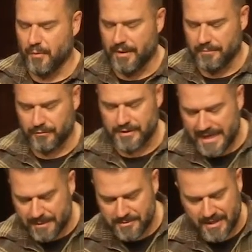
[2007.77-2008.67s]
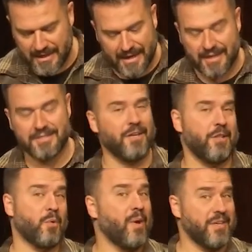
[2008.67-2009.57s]
Well, for time's sake, I got to tell you
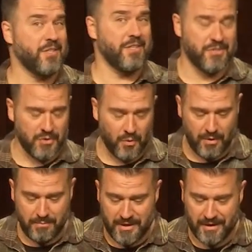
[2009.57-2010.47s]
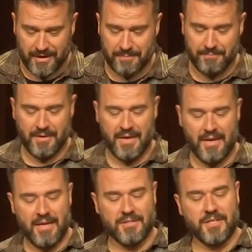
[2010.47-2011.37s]
the rest of this story and be done.
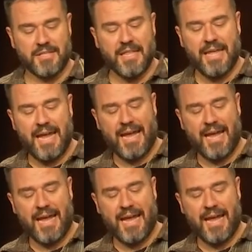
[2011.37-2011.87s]
It says, then they